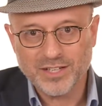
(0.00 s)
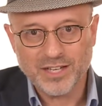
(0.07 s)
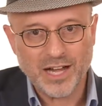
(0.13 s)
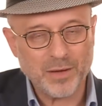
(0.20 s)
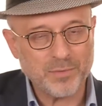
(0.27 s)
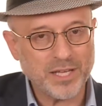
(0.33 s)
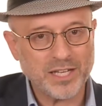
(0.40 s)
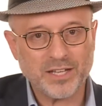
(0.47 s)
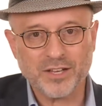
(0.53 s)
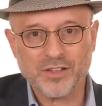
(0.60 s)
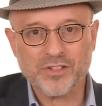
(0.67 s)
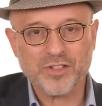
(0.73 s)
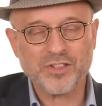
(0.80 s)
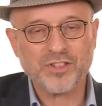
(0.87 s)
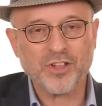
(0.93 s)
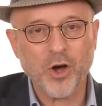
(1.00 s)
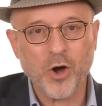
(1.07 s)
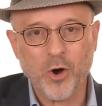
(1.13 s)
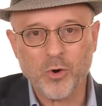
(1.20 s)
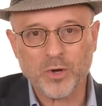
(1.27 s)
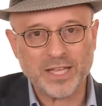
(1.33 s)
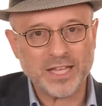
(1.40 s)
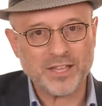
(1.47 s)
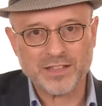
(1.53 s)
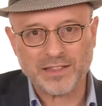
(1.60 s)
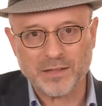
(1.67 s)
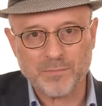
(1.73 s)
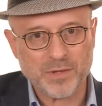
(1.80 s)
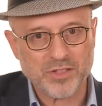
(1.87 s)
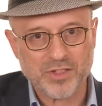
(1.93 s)
I mean, it is so easily
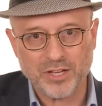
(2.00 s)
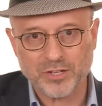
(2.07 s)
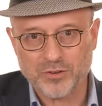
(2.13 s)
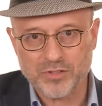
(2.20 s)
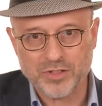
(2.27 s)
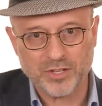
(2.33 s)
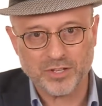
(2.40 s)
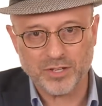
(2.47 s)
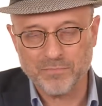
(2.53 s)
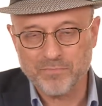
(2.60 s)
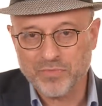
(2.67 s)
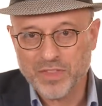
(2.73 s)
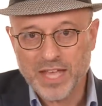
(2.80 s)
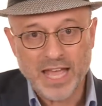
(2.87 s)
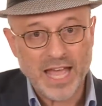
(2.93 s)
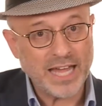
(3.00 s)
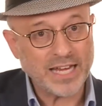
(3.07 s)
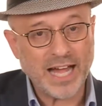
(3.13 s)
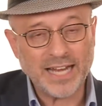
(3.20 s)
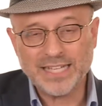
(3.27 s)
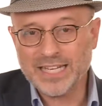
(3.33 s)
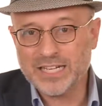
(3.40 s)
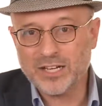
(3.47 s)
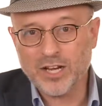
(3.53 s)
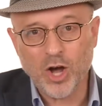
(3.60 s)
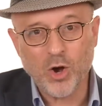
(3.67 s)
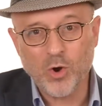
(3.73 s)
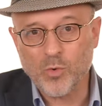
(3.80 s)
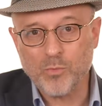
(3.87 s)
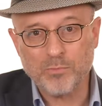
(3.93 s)
misunderstood. And I didn't
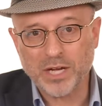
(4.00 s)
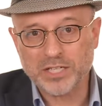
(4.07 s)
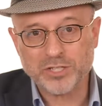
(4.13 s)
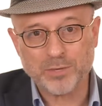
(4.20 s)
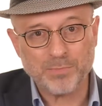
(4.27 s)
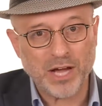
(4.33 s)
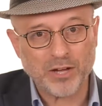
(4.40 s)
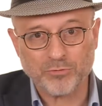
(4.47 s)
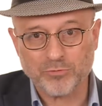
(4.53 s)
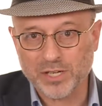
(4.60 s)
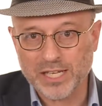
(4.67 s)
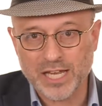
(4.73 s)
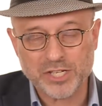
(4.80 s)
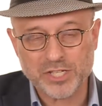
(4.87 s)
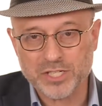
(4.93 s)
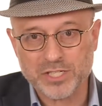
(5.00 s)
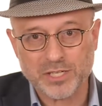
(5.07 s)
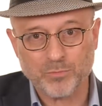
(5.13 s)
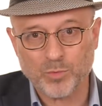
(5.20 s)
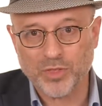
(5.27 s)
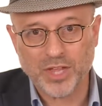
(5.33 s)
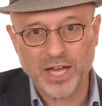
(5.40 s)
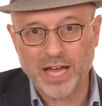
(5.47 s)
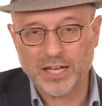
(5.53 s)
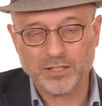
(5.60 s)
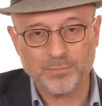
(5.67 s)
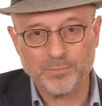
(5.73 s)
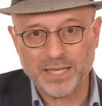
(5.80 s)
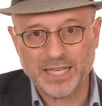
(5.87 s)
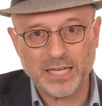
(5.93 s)
know much about a relationship with God to
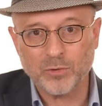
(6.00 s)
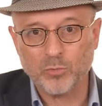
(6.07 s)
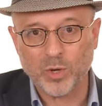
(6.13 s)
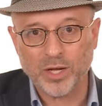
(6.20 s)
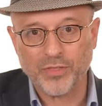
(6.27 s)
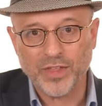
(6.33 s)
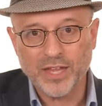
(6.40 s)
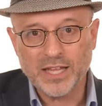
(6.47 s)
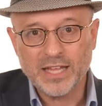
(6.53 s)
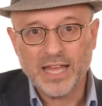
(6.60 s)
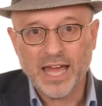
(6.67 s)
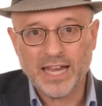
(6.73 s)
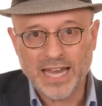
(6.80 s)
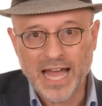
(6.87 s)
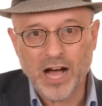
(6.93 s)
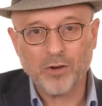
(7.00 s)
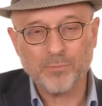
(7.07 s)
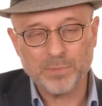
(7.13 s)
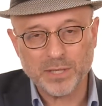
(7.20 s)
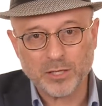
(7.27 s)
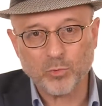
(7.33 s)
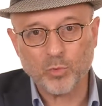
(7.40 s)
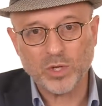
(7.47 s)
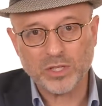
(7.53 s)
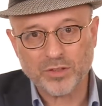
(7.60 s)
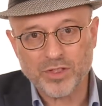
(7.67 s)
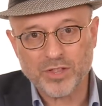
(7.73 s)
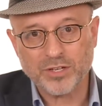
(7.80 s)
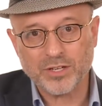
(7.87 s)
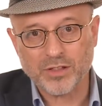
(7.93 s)
begin with. And now Bill
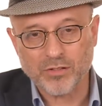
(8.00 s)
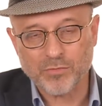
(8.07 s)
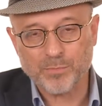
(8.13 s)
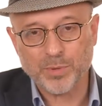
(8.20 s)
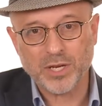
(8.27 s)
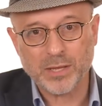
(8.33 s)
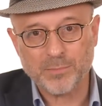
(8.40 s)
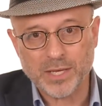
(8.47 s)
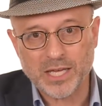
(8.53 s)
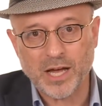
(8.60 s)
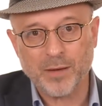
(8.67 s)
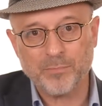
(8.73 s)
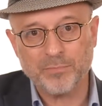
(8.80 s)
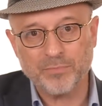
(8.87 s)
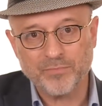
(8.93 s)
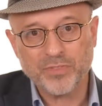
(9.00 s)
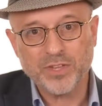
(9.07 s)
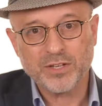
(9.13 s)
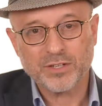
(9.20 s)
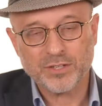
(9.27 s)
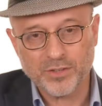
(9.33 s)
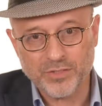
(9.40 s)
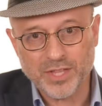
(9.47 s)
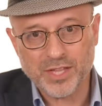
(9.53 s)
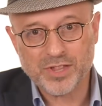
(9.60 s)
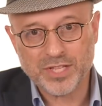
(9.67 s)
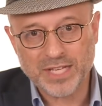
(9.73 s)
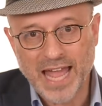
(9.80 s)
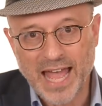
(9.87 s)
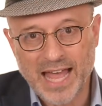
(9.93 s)
Wilson is putting me up to this
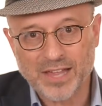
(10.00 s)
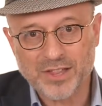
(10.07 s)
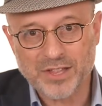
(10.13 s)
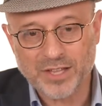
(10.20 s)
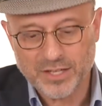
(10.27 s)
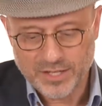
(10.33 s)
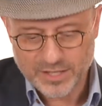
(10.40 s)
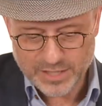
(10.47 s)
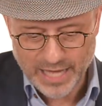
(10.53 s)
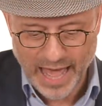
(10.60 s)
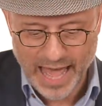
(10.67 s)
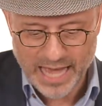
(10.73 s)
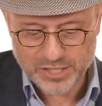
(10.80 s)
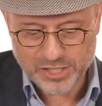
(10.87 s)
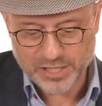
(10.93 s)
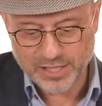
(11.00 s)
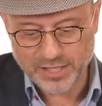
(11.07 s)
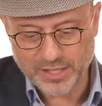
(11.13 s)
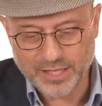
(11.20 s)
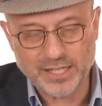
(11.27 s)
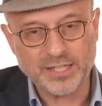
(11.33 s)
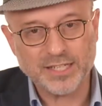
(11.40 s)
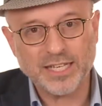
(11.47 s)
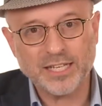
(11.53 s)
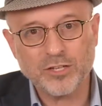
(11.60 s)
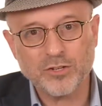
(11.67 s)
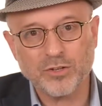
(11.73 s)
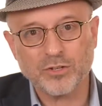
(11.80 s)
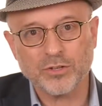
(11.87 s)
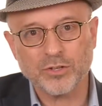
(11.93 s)
task to continue
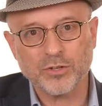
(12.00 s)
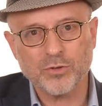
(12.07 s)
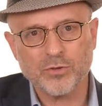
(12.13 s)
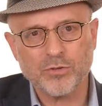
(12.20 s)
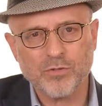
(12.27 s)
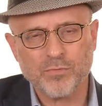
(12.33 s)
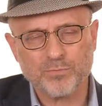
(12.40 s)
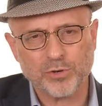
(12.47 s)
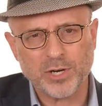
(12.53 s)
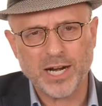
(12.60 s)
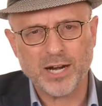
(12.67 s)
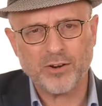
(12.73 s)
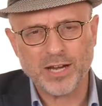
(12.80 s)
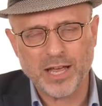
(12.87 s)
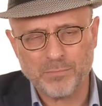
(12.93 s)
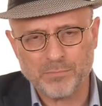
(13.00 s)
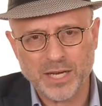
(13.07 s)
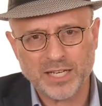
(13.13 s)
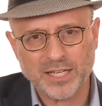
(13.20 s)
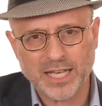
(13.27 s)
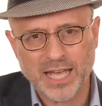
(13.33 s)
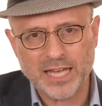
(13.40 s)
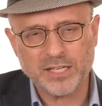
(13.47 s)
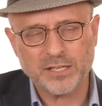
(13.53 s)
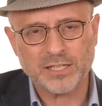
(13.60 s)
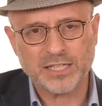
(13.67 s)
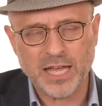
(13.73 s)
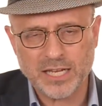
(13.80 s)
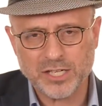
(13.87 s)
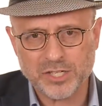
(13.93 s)
to use prayer and
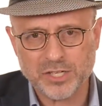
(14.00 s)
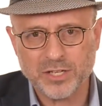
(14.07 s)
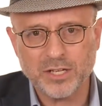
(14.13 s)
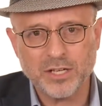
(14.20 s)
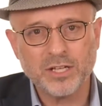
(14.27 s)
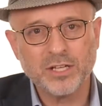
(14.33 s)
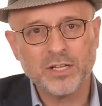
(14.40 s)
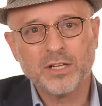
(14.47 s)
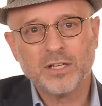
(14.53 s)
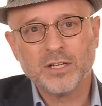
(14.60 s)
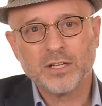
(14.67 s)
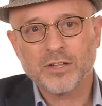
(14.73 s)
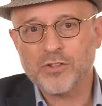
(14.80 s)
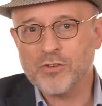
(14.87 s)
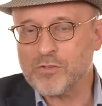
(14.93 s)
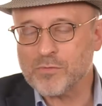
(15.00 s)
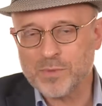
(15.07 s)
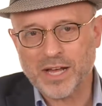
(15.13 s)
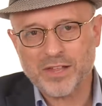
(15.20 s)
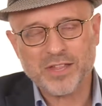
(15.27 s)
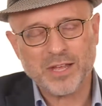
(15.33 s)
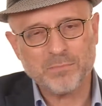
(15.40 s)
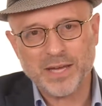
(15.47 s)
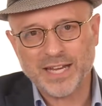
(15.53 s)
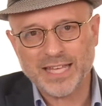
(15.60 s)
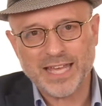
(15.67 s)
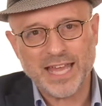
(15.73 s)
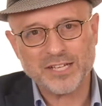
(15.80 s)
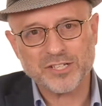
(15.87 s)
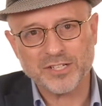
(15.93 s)
meditation. Excuse me, I said
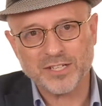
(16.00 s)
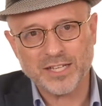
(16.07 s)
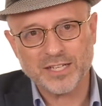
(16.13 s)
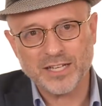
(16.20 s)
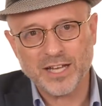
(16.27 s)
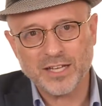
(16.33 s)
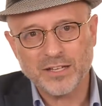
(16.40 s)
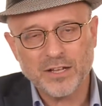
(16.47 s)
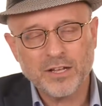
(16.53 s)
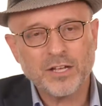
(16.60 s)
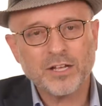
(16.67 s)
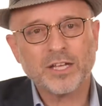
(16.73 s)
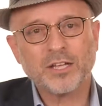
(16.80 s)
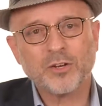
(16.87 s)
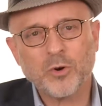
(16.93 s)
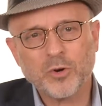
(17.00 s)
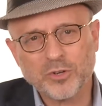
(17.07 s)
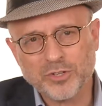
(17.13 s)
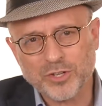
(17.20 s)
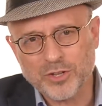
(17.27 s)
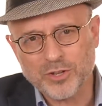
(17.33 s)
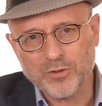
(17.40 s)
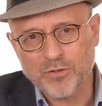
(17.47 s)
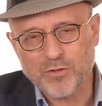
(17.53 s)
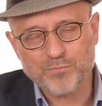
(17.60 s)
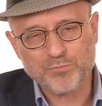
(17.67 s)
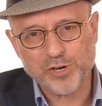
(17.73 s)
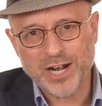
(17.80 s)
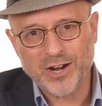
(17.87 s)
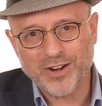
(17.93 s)
medication, didn't I? In order to use
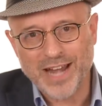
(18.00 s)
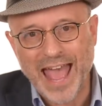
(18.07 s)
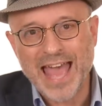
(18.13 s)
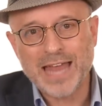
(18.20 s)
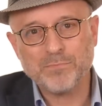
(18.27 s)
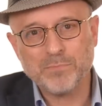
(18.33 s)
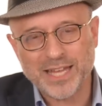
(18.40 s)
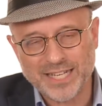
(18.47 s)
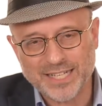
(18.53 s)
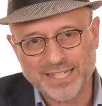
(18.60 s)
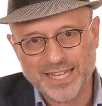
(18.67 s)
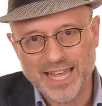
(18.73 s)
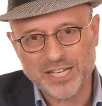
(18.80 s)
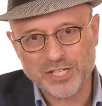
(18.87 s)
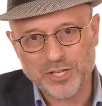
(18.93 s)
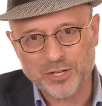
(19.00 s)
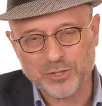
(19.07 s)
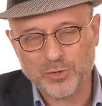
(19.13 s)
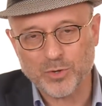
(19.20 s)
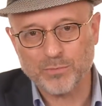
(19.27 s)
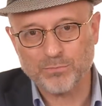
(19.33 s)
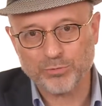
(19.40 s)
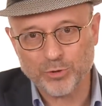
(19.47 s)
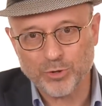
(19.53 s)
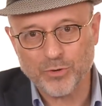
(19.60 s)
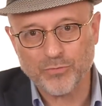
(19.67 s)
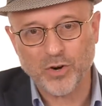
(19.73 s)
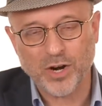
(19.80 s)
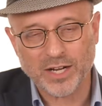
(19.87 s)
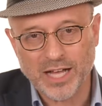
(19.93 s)
prayer and meditation to improve
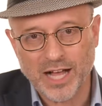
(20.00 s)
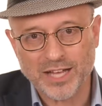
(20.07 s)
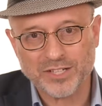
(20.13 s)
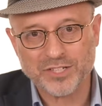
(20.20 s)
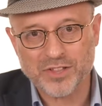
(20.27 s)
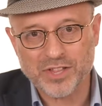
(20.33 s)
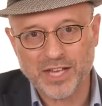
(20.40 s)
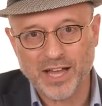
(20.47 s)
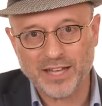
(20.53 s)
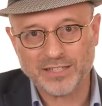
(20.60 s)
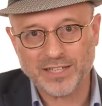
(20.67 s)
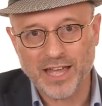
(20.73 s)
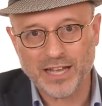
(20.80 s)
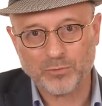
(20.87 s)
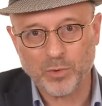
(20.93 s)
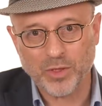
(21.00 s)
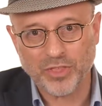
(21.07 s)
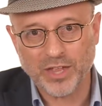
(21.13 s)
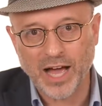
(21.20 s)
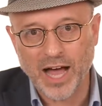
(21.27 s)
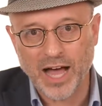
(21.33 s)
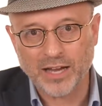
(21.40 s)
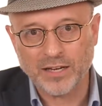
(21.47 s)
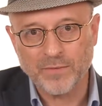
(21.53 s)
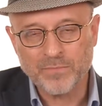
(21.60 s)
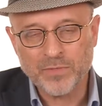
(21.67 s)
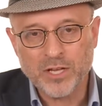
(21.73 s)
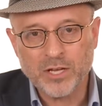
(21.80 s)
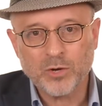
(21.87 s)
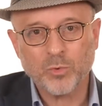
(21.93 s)
our conscious contact with God.
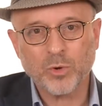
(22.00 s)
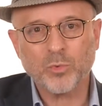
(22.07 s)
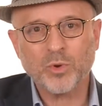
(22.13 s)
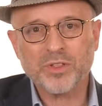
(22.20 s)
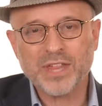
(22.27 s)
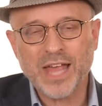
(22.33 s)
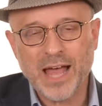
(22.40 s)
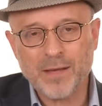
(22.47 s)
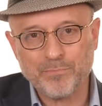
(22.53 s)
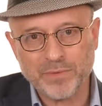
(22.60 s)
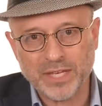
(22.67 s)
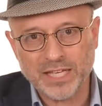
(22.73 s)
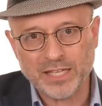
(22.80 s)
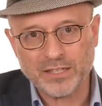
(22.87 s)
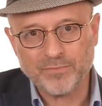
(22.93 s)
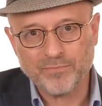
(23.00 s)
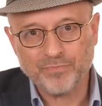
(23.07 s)
Well, what does that mean?